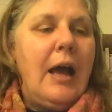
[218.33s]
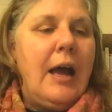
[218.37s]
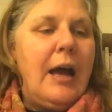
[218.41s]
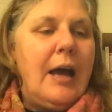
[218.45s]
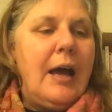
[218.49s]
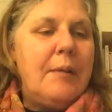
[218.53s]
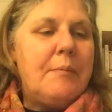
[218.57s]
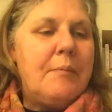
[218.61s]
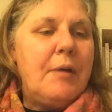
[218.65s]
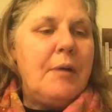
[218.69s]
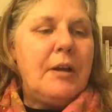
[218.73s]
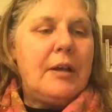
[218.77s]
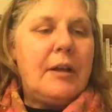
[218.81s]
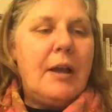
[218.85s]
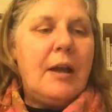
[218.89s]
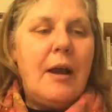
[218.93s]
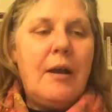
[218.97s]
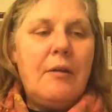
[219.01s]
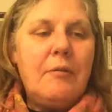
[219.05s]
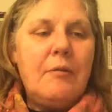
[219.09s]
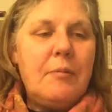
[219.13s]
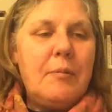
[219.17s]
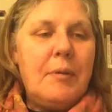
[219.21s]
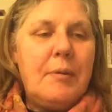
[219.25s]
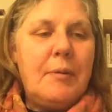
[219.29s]

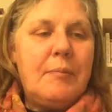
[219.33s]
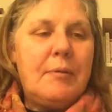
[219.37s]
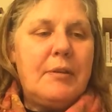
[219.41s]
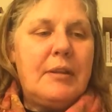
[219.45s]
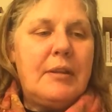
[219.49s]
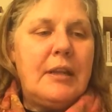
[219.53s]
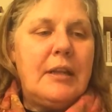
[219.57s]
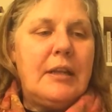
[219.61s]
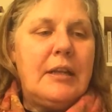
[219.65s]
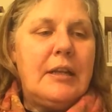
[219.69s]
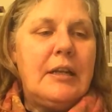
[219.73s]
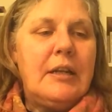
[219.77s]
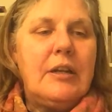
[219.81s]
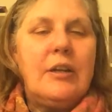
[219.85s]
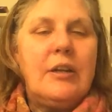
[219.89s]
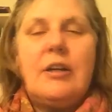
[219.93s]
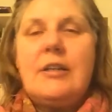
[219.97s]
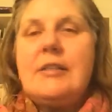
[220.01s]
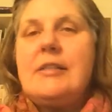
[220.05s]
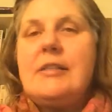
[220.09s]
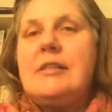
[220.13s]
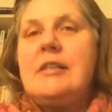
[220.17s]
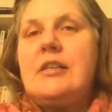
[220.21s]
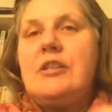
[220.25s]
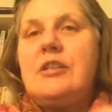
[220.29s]
Can't remember the linen
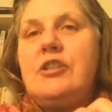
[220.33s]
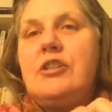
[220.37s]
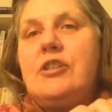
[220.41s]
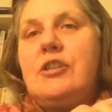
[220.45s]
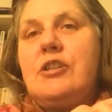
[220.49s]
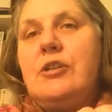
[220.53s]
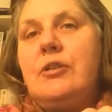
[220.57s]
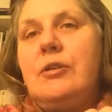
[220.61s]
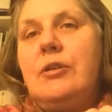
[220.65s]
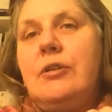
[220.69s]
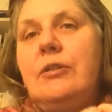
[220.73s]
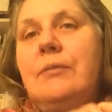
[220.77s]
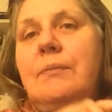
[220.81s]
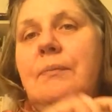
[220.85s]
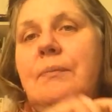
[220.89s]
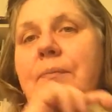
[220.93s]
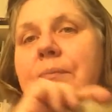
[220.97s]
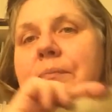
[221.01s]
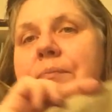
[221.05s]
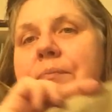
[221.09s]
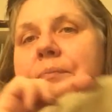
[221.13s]
I stitched it on.